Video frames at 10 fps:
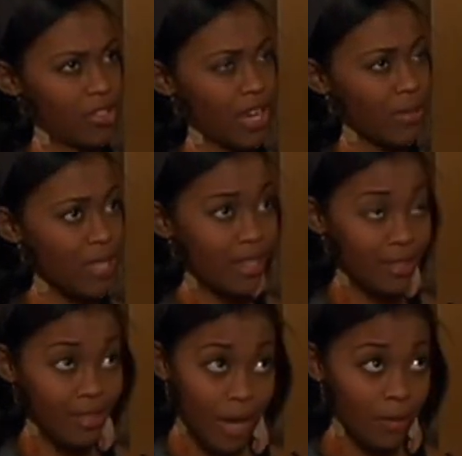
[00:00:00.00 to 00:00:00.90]
James
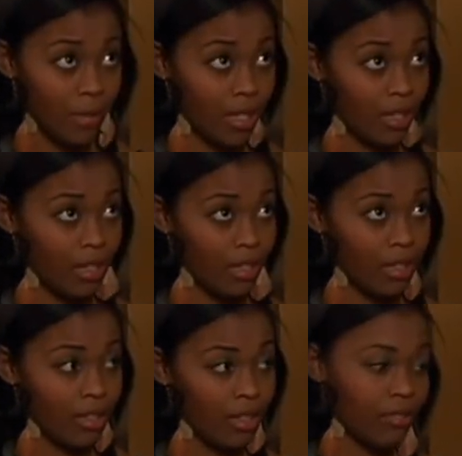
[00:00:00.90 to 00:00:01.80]
didn't dump me.
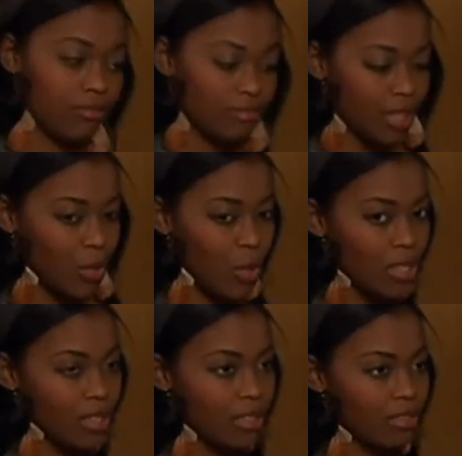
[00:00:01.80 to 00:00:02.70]
It
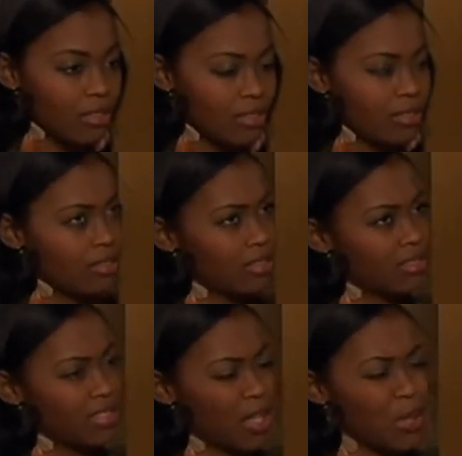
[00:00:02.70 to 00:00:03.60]
wasn't.
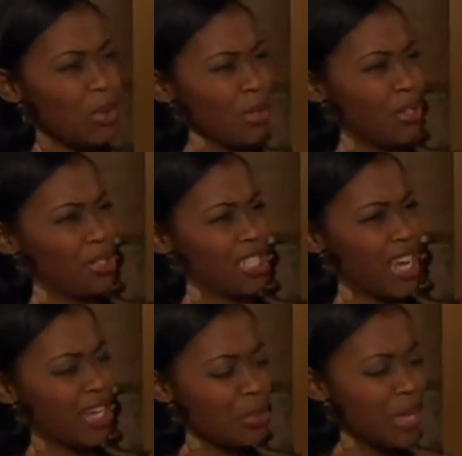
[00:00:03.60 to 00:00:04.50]
You don't
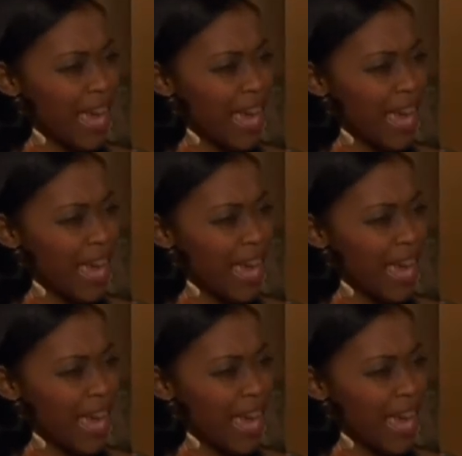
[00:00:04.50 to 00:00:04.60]
understand. You